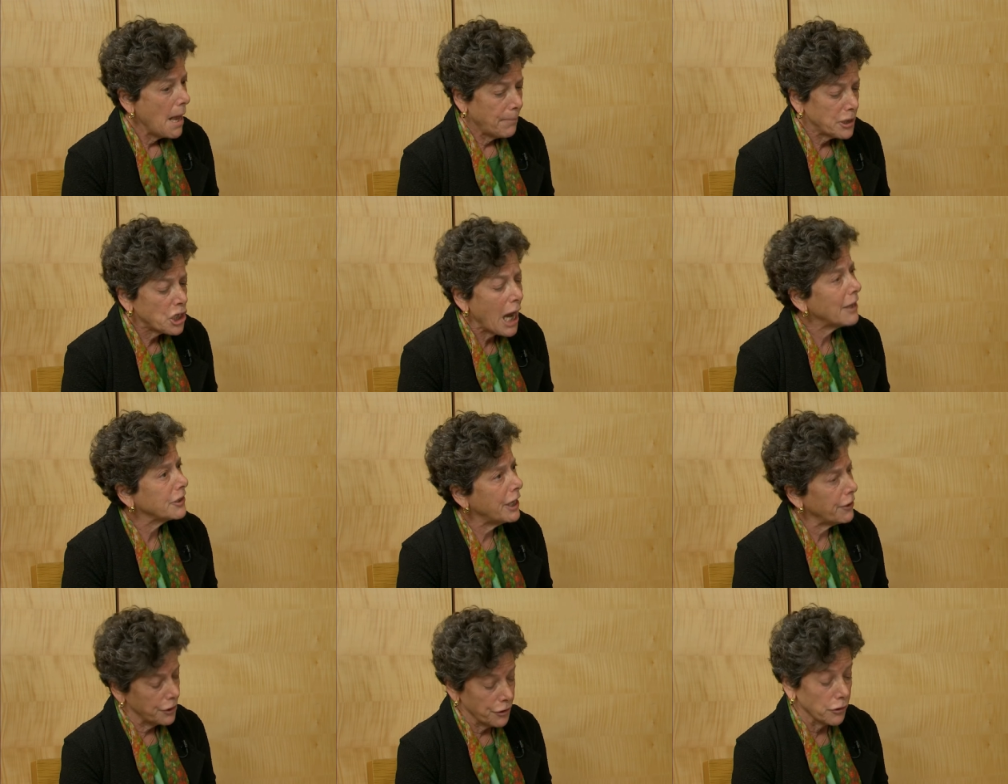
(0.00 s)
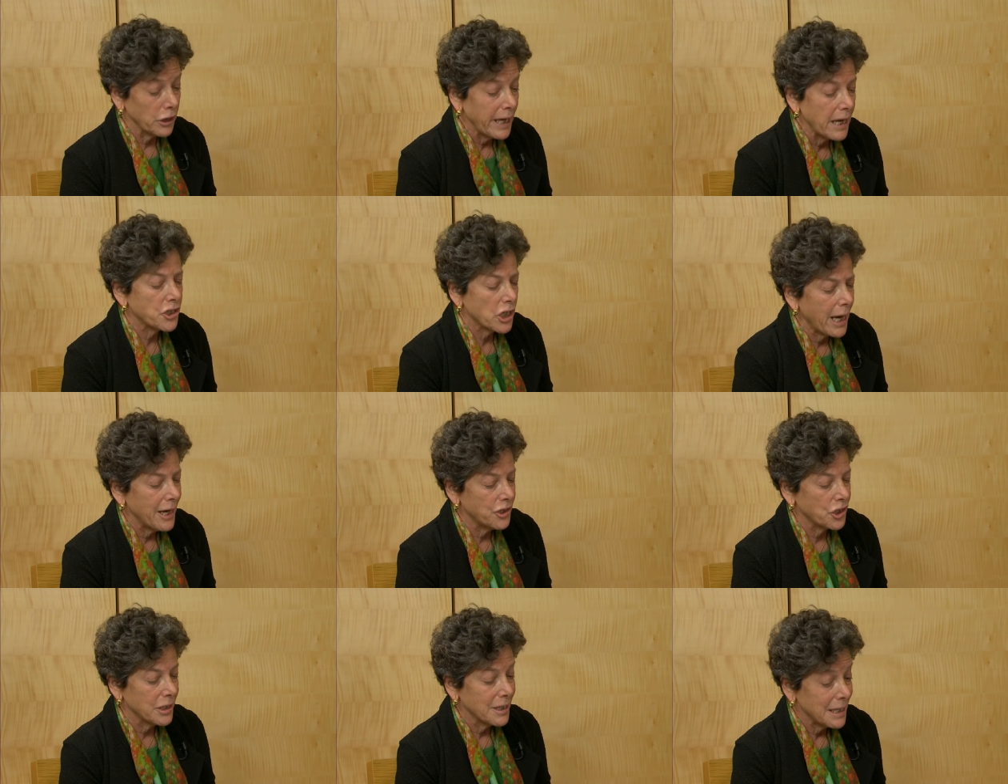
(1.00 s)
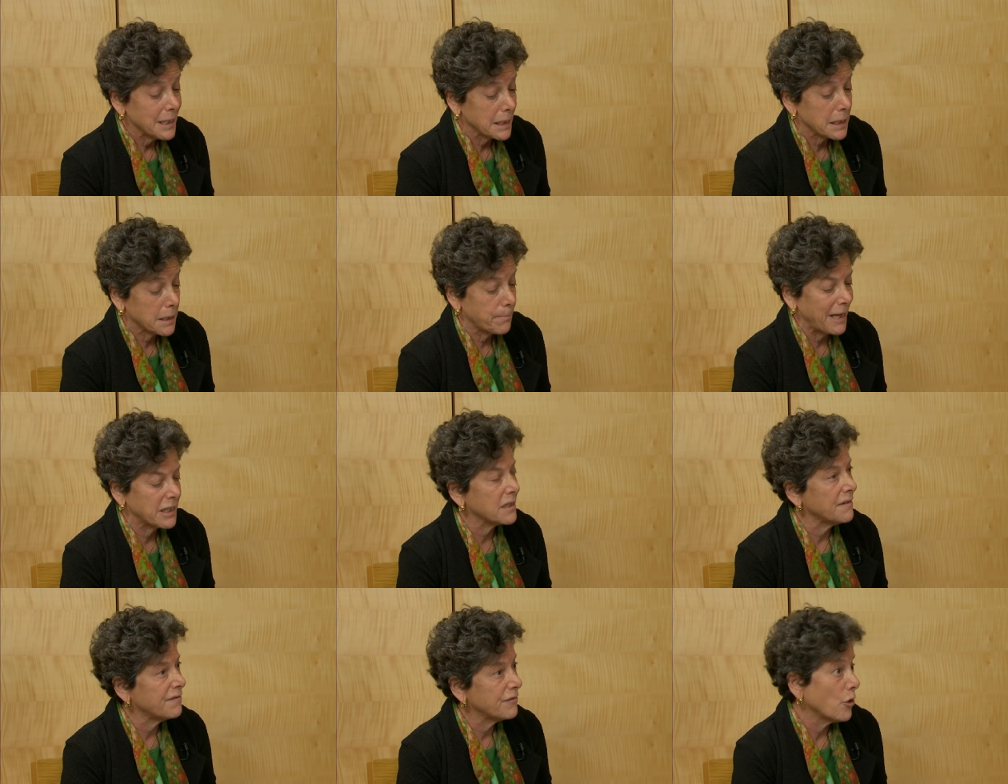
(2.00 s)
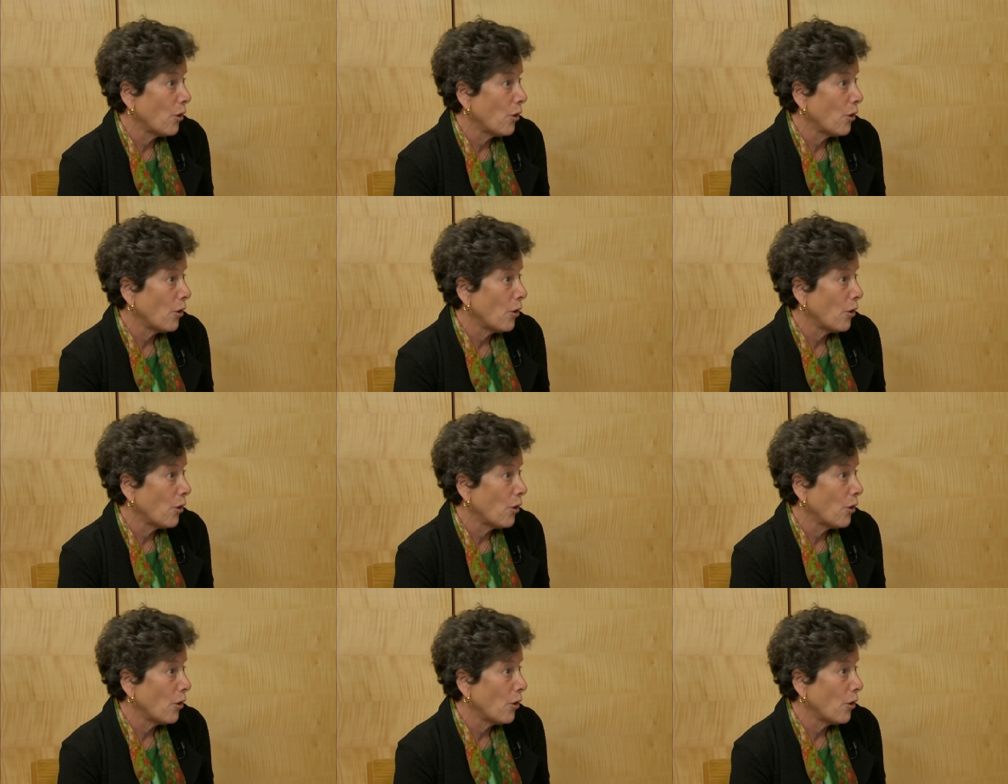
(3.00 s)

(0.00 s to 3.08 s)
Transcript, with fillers: But childcare and early education is expensive,